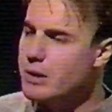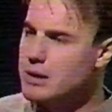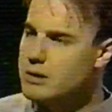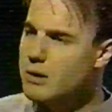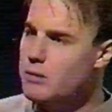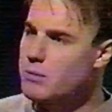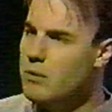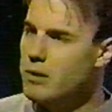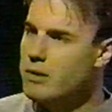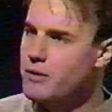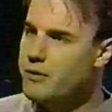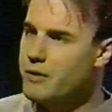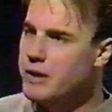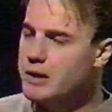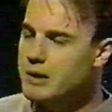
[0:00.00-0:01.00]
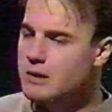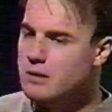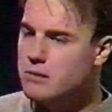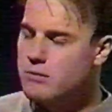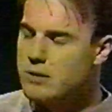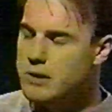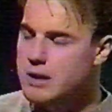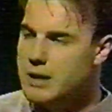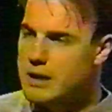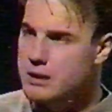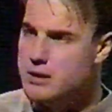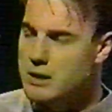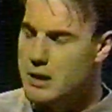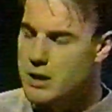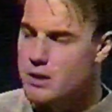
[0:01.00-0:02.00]
I don't want to feel really
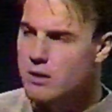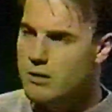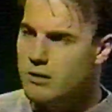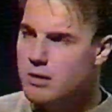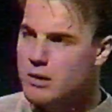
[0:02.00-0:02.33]
insecure.